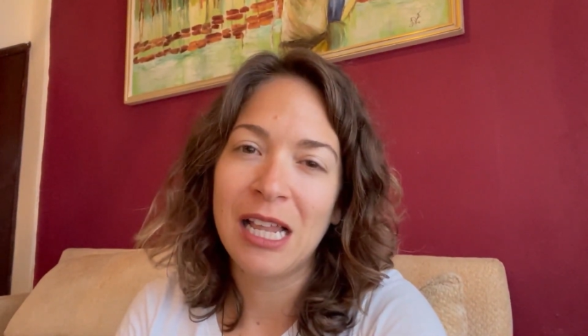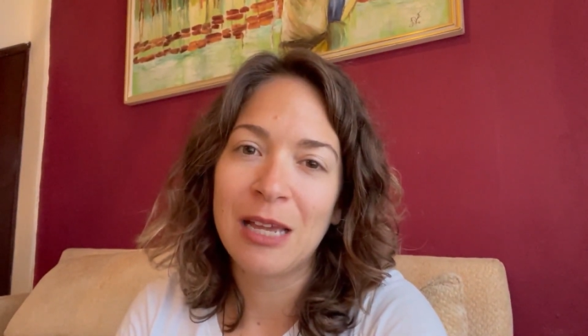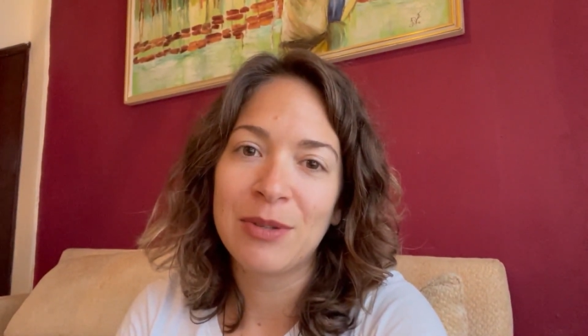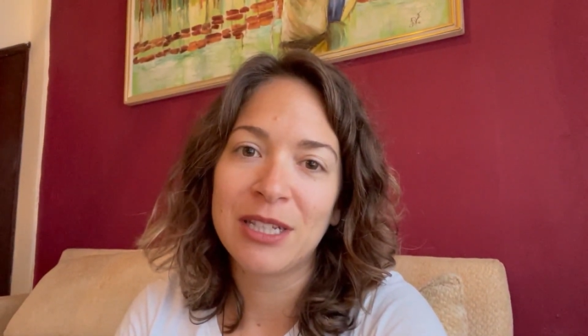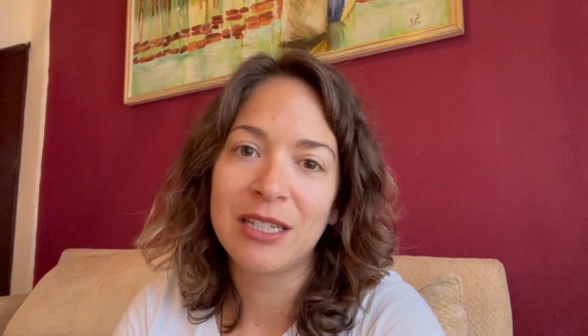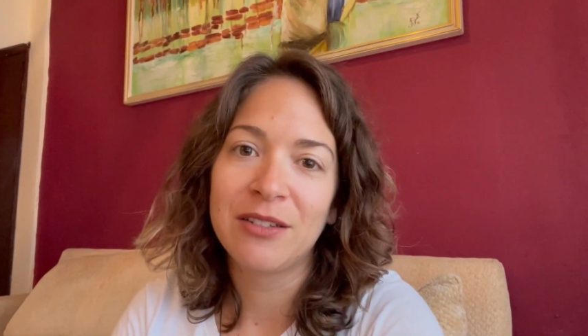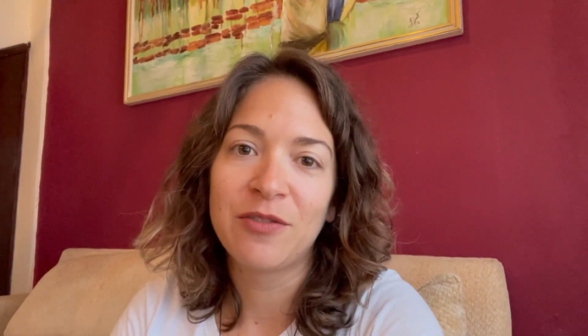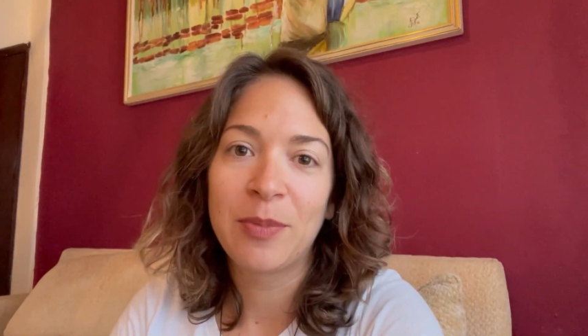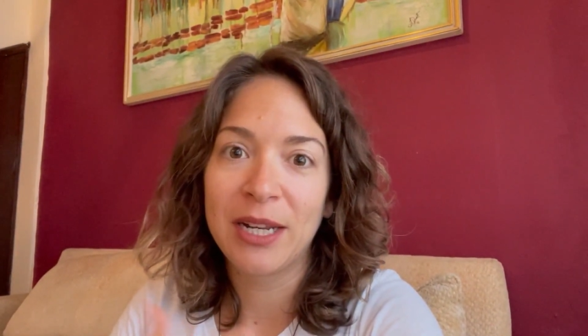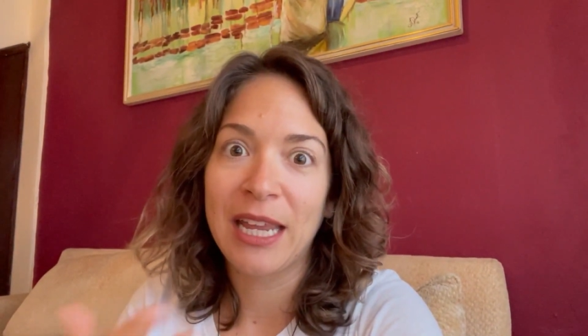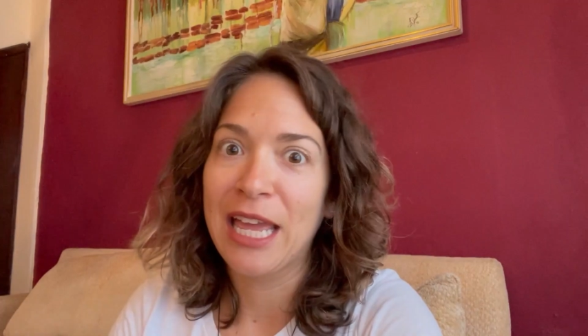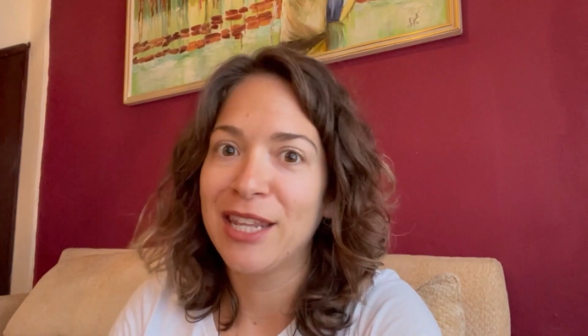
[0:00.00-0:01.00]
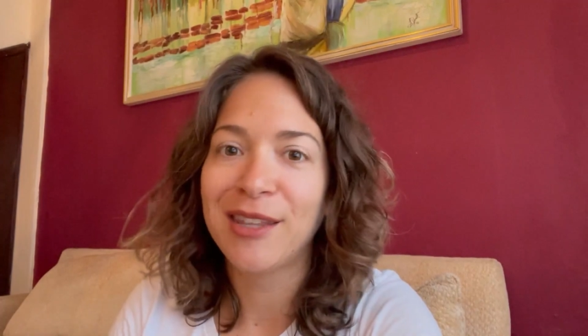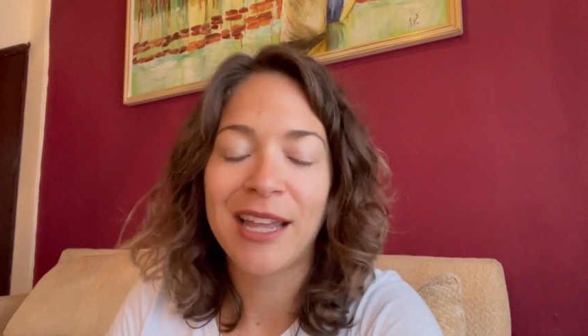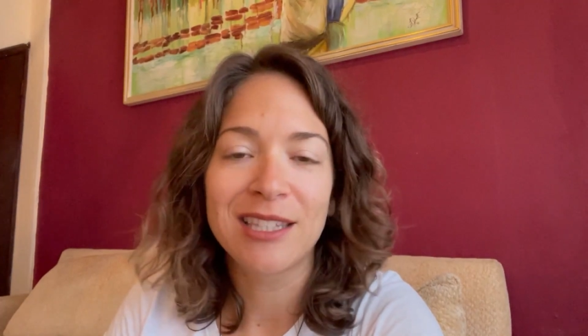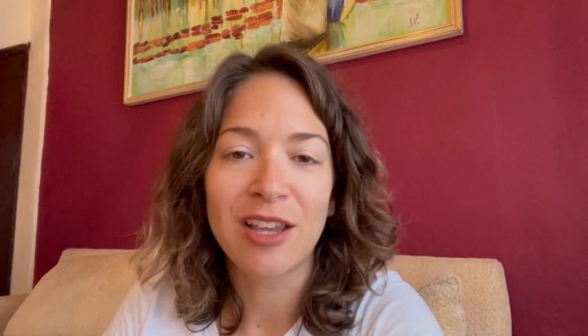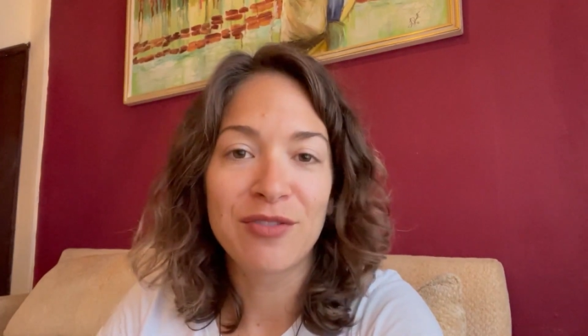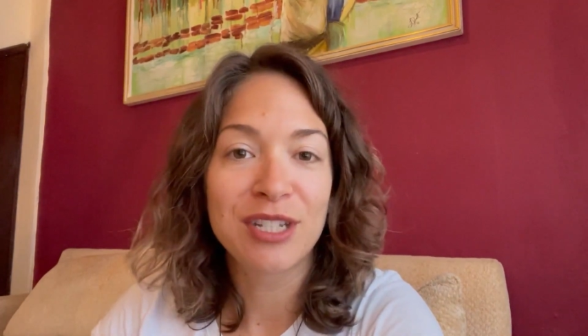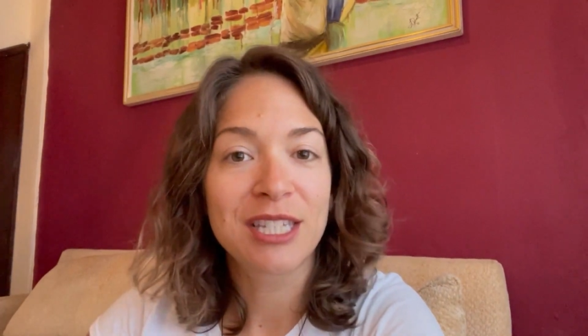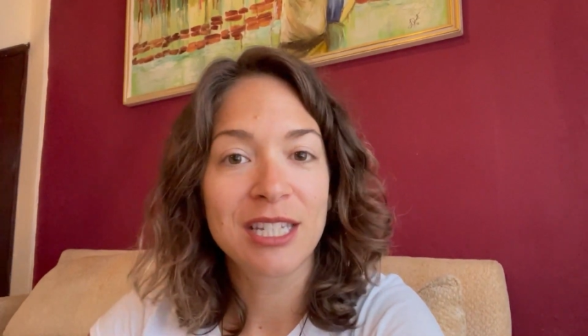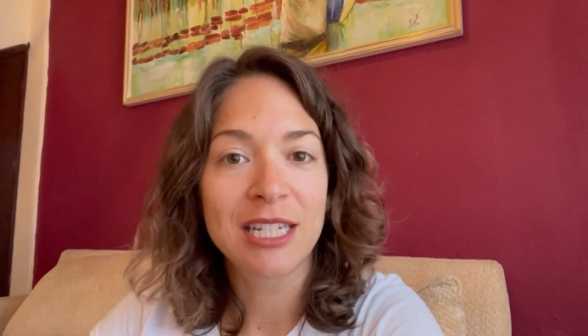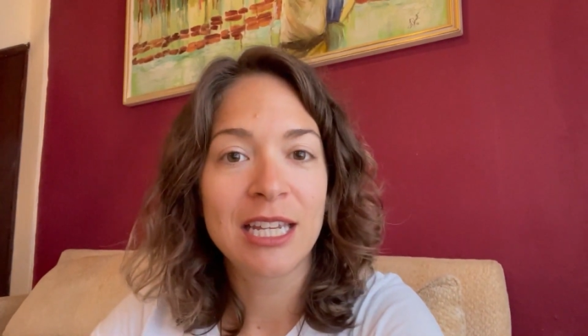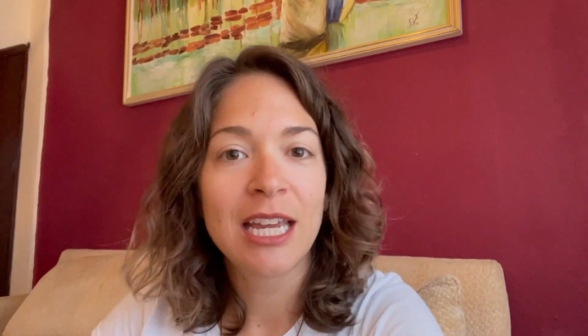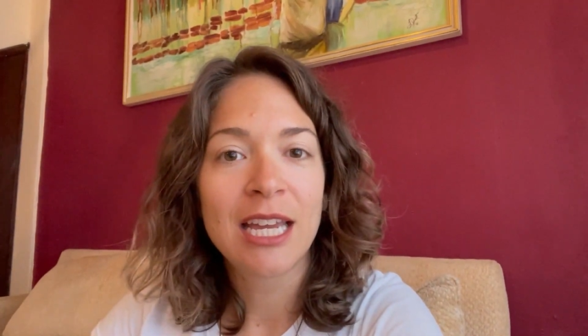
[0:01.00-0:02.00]
I believe, but again, that's
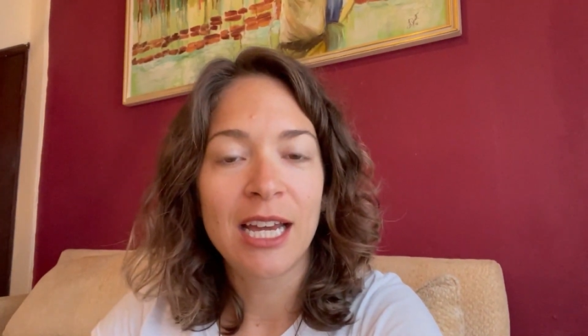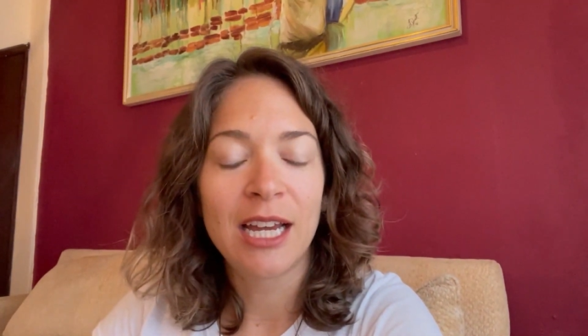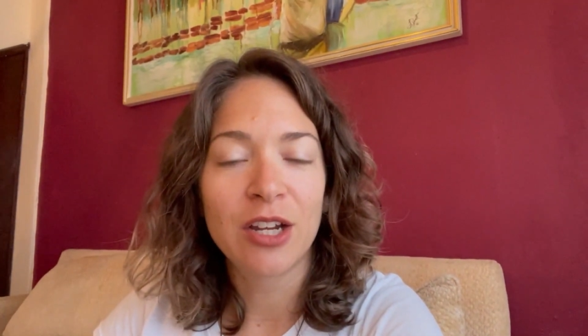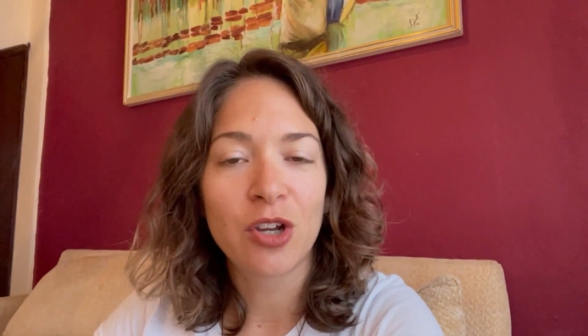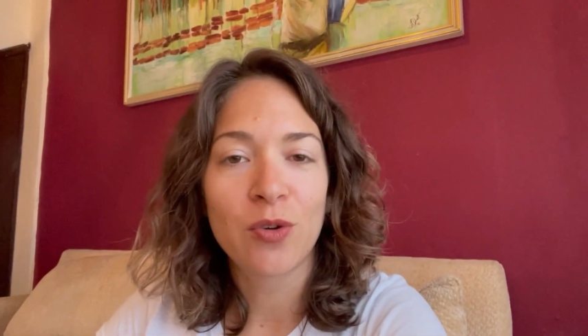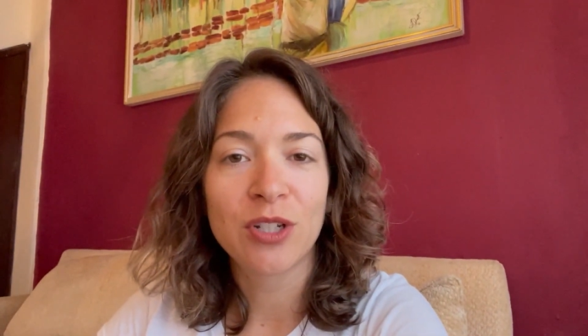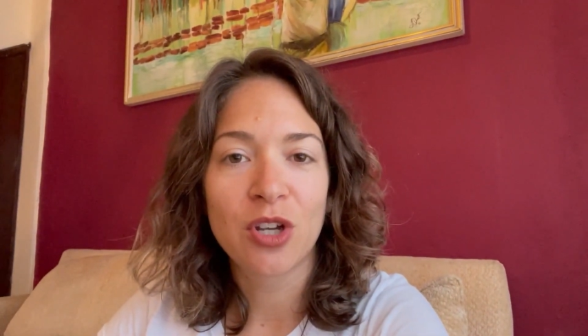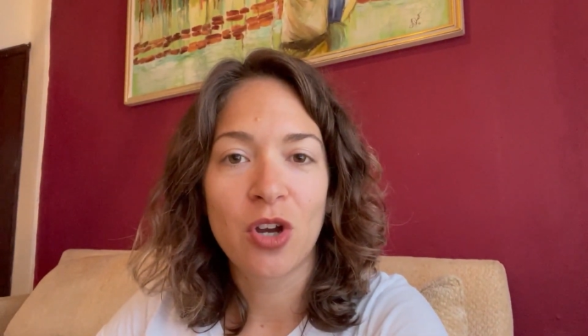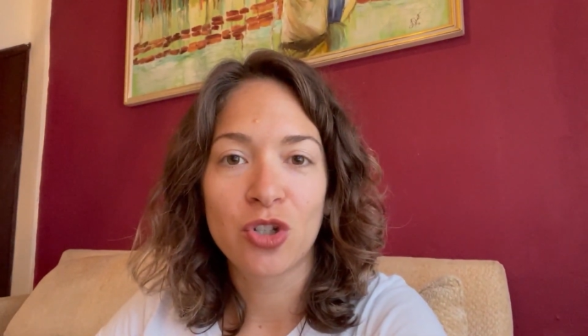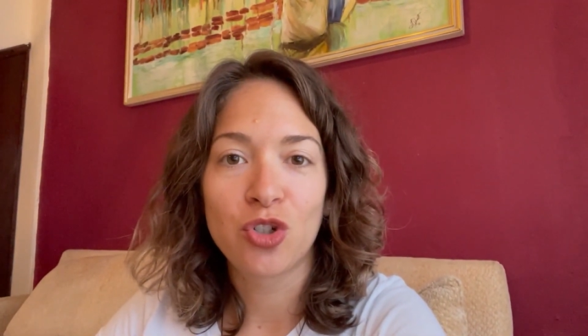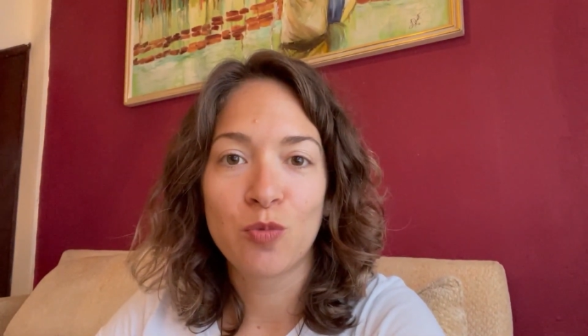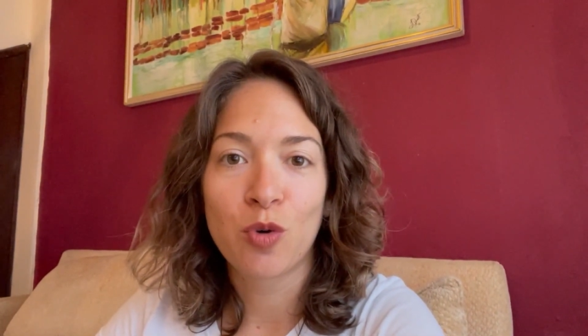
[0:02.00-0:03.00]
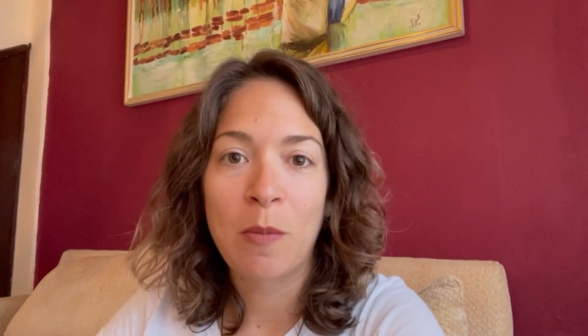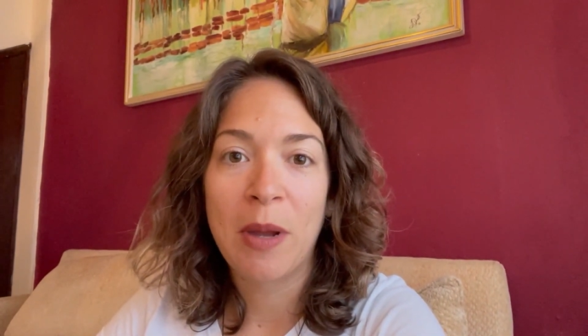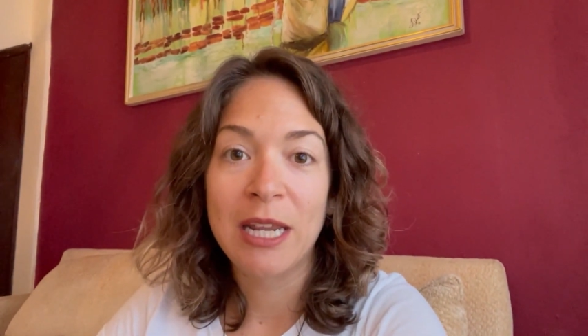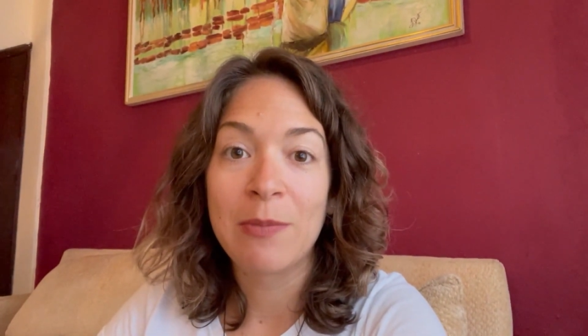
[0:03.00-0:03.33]
obviously going to cost you more money.